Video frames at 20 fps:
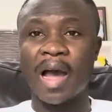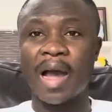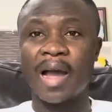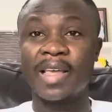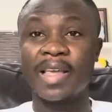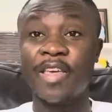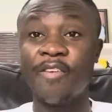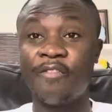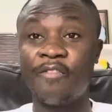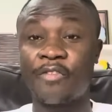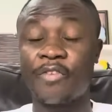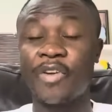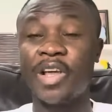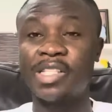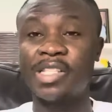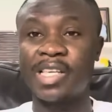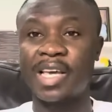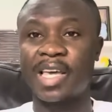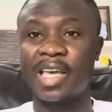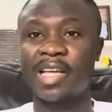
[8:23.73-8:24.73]
give free
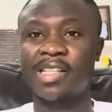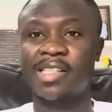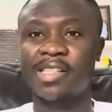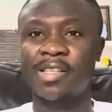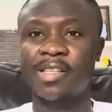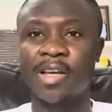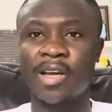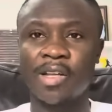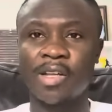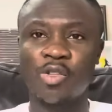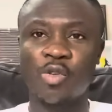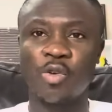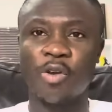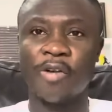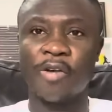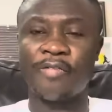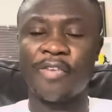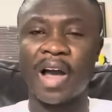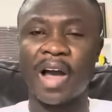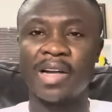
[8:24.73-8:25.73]
tickets to the
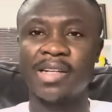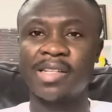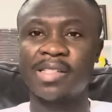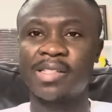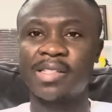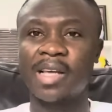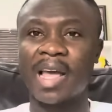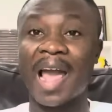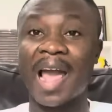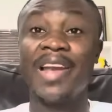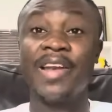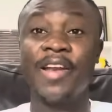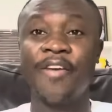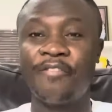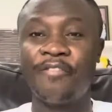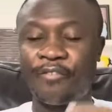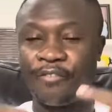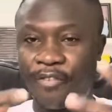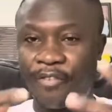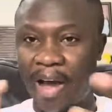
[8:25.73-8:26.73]
fans, and the
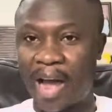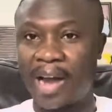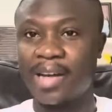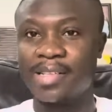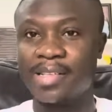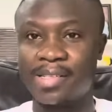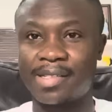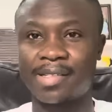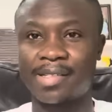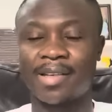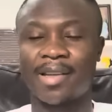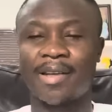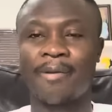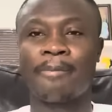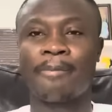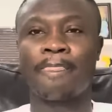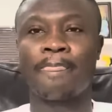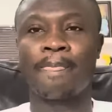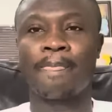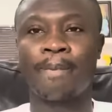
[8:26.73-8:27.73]
fans,
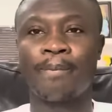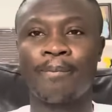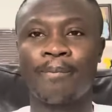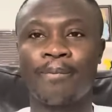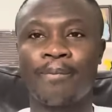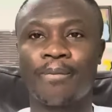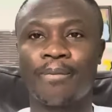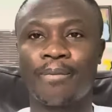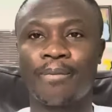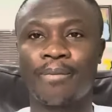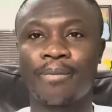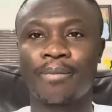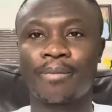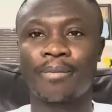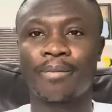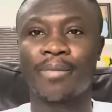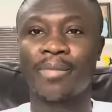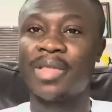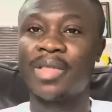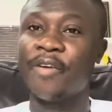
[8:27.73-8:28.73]

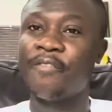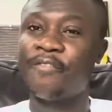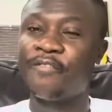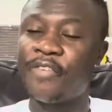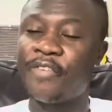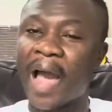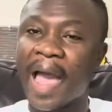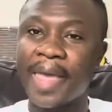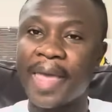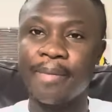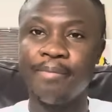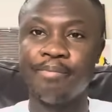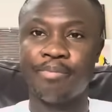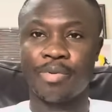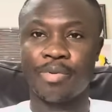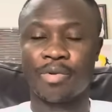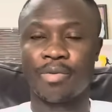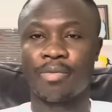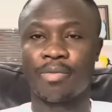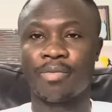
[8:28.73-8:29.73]
the vibe,
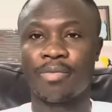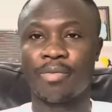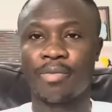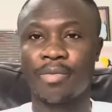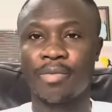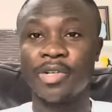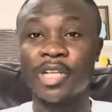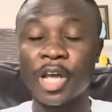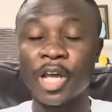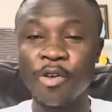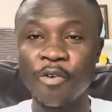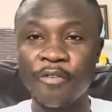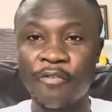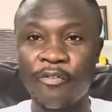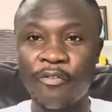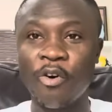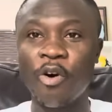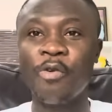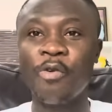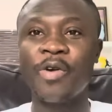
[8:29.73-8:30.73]
the
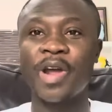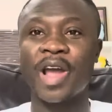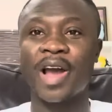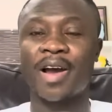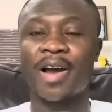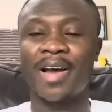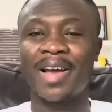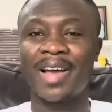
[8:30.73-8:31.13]
euphoria,